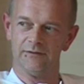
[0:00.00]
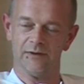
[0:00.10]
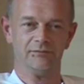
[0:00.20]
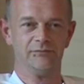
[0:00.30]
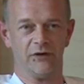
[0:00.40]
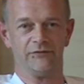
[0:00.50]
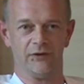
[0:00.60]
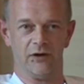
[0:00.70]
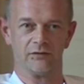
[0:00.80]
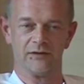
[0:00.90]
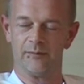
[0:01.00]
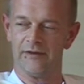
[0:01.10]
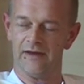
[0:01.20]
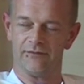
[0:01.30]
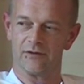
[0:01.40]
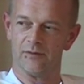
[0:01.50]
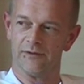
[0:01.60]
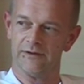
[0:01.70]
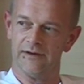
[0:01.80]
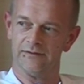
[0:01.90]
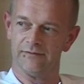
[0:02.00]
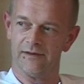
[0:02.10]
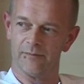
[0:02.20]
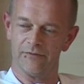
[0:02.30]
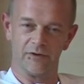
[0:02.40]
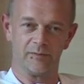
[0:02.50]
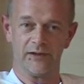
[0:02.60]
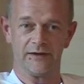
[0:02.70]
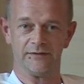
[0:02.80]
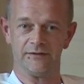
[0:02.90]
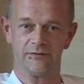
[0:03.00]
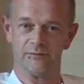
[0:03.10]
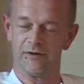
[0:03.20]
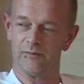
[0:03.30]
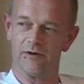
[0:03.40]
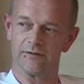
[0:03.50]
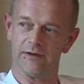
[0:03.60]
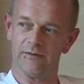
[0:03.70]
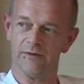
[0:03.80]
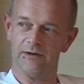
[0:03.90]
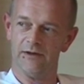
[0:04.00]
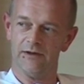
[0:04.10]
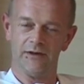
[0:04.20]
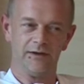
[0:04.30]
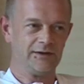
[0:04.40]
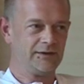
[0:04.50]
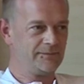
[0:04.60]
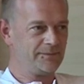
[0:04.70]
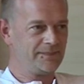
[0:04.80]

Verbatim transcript: Well, not for long. I'd be there for a couple of days, if that, before I planted somebody and walked out. Apart from the wife.